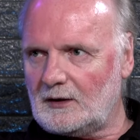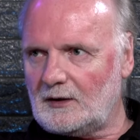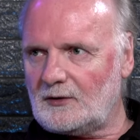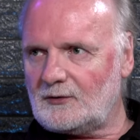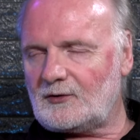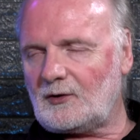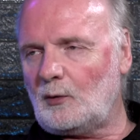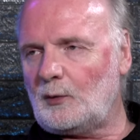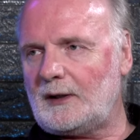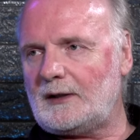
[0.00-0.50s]

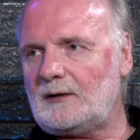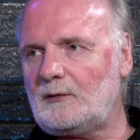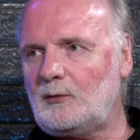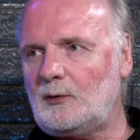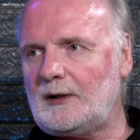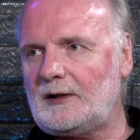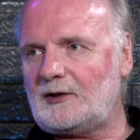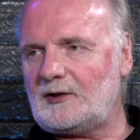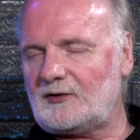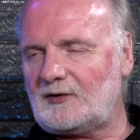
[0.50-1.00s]
So
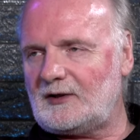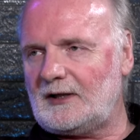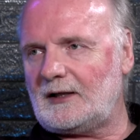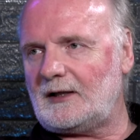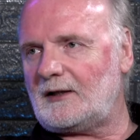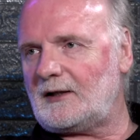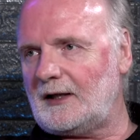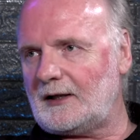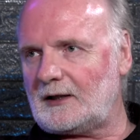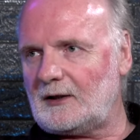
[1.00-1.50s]
we just
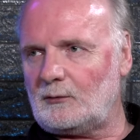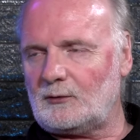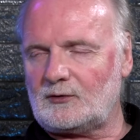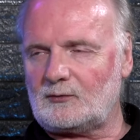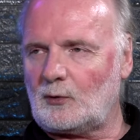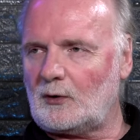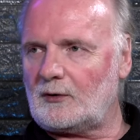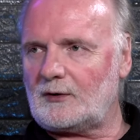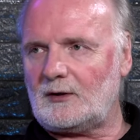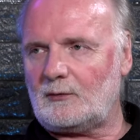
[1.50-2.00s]
didn't think it
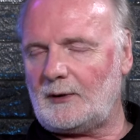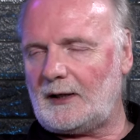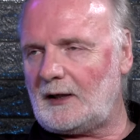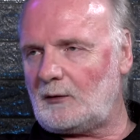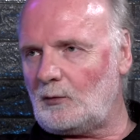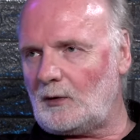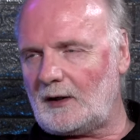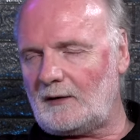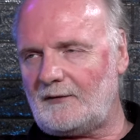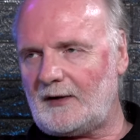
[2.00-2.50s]
was worth it. We
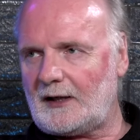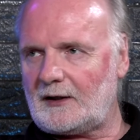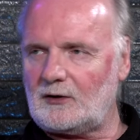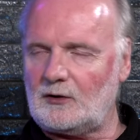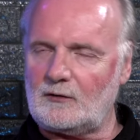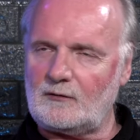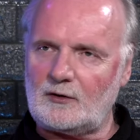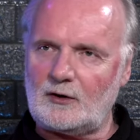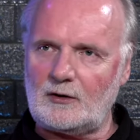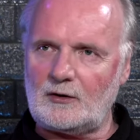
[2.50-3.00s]
had 1 in
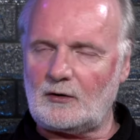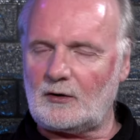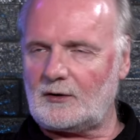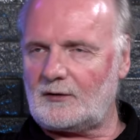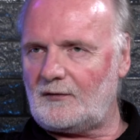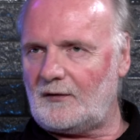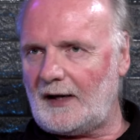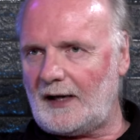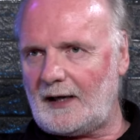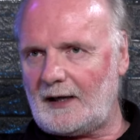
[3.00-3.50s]
Vancouver,
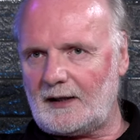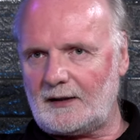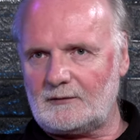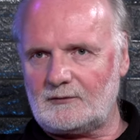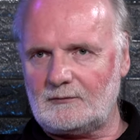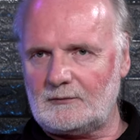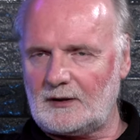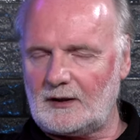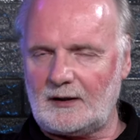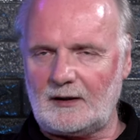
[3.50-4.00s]
North
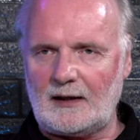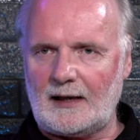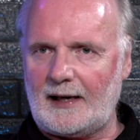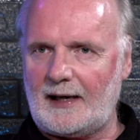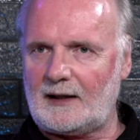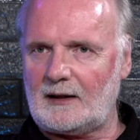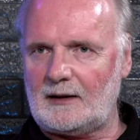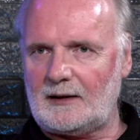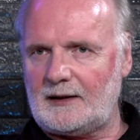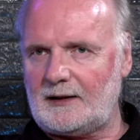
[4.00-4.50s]
Van,
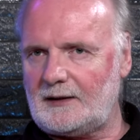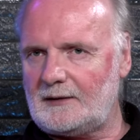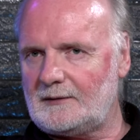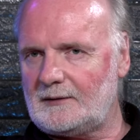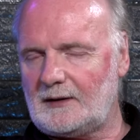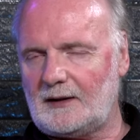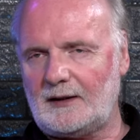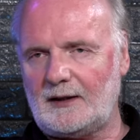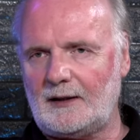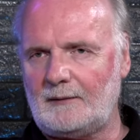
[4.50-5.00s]
Langley,
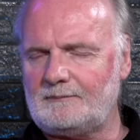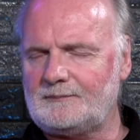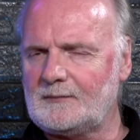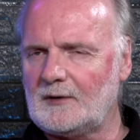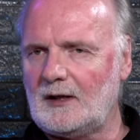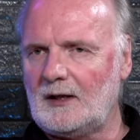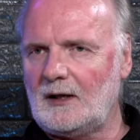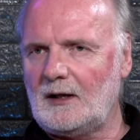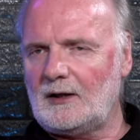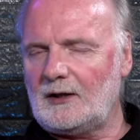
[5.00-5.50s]
you
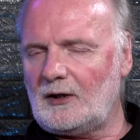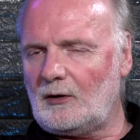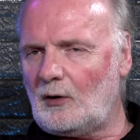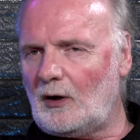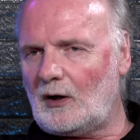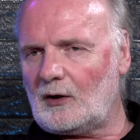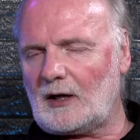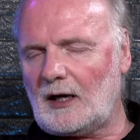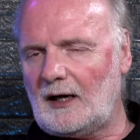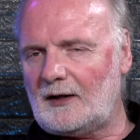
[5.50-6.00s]
know,
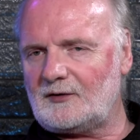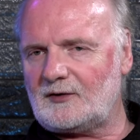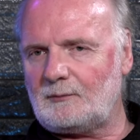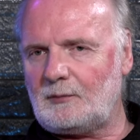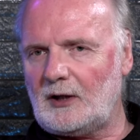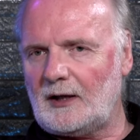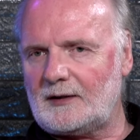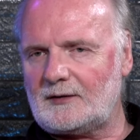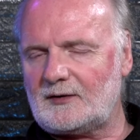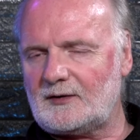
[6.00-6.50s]
all kinds of
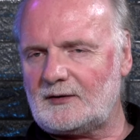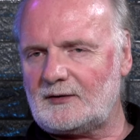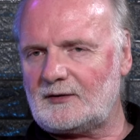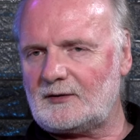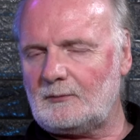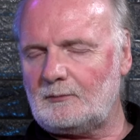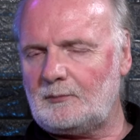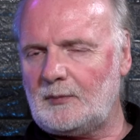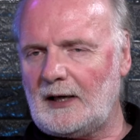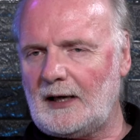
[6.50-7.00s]

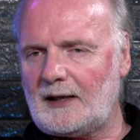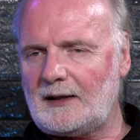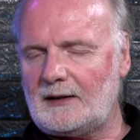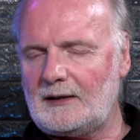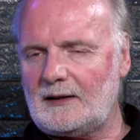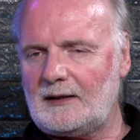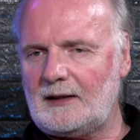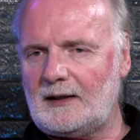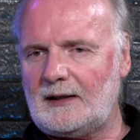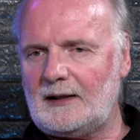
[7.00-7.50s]
places. But
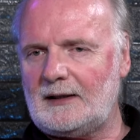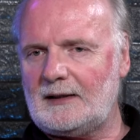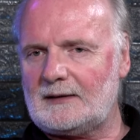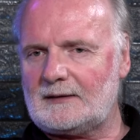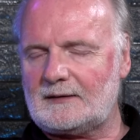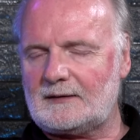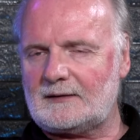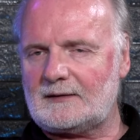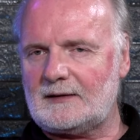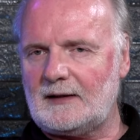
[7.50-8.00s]

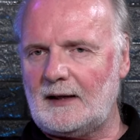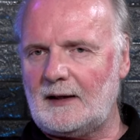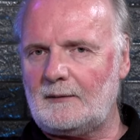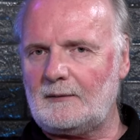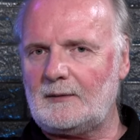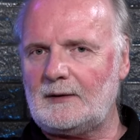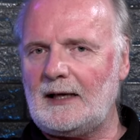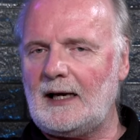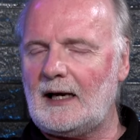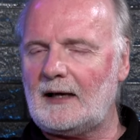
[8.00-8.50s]
it's,
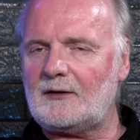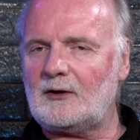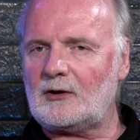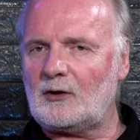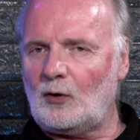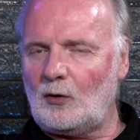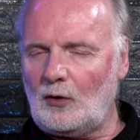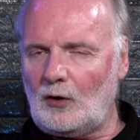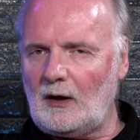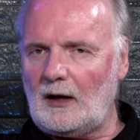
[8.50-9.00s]
yeah, the
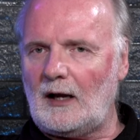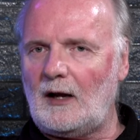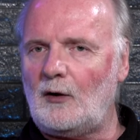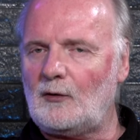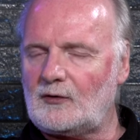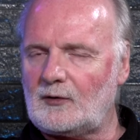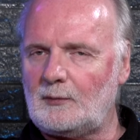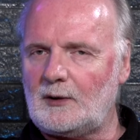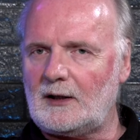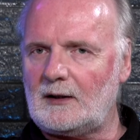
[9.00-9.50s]
goal
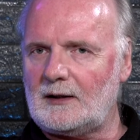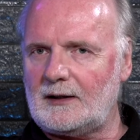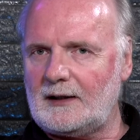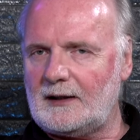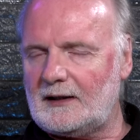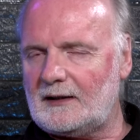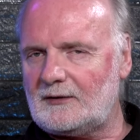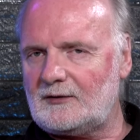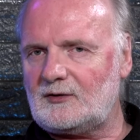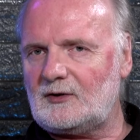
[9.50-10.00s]

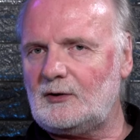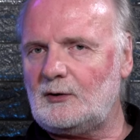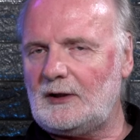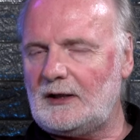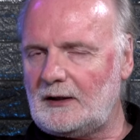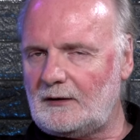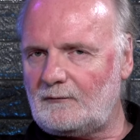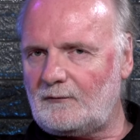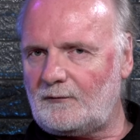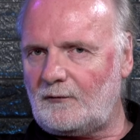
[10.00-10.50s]
ultimately is you
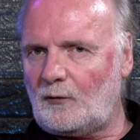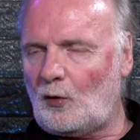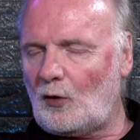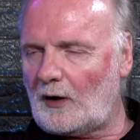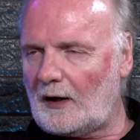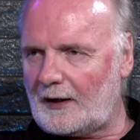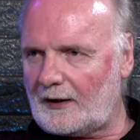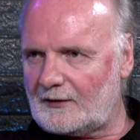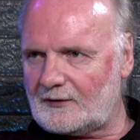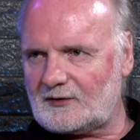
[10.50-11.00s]
need
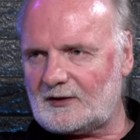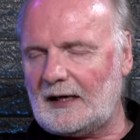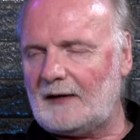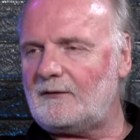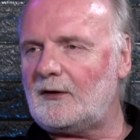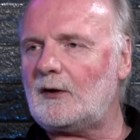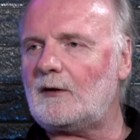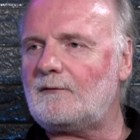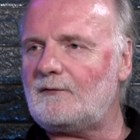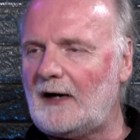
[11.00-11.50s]
4 out of the
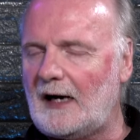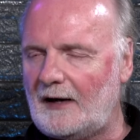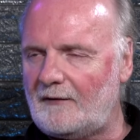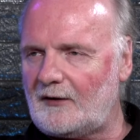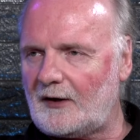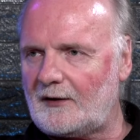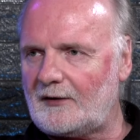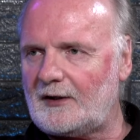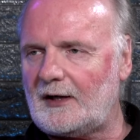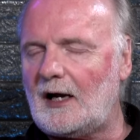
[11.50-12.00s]
7 or 5
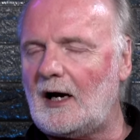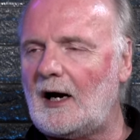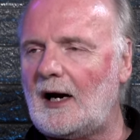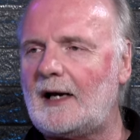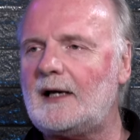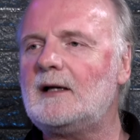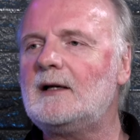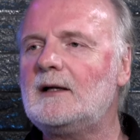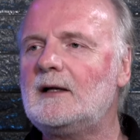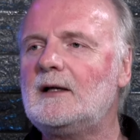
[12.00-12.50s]
out of the
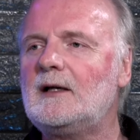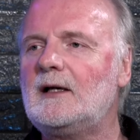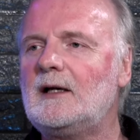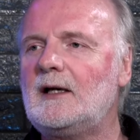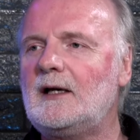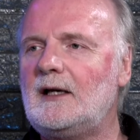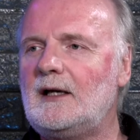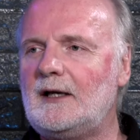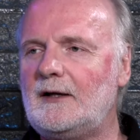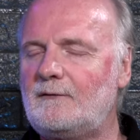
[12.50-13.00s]
9
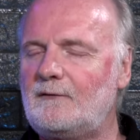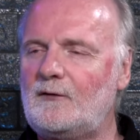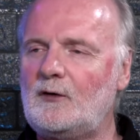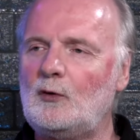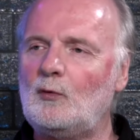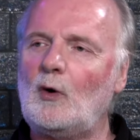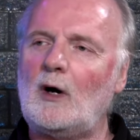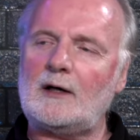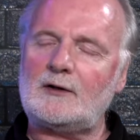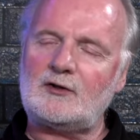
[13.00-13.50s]
if
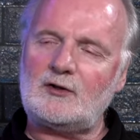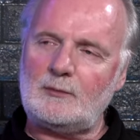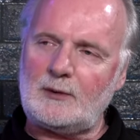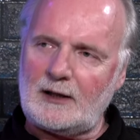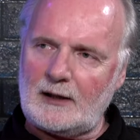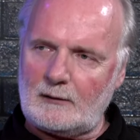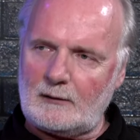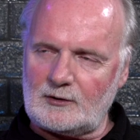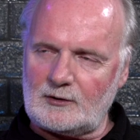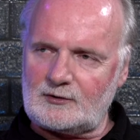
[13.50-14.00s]
you want to
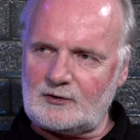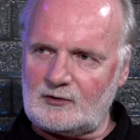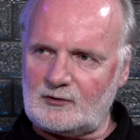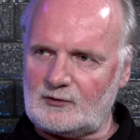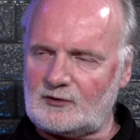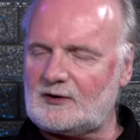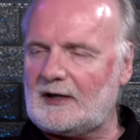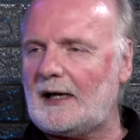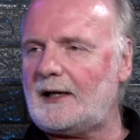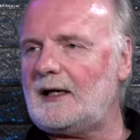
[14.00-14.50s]
be to
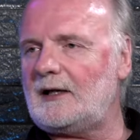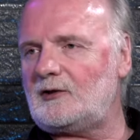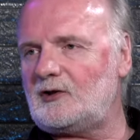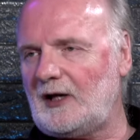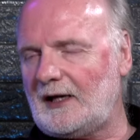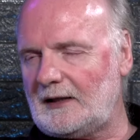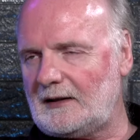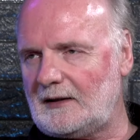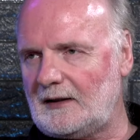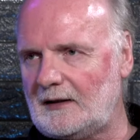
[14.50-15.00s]
set
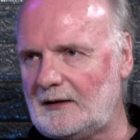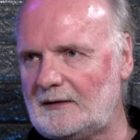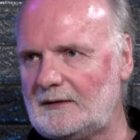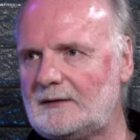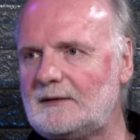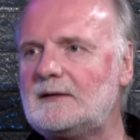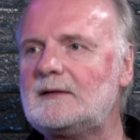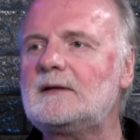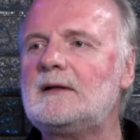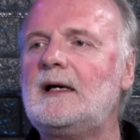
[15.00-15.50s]

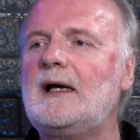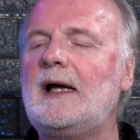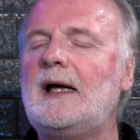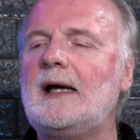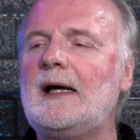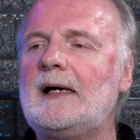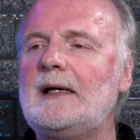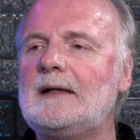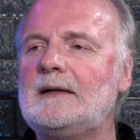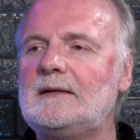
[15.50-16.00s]
agendas
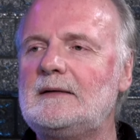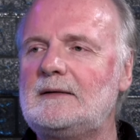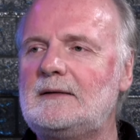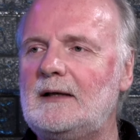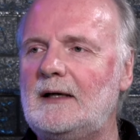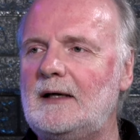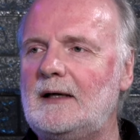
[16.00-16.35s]
and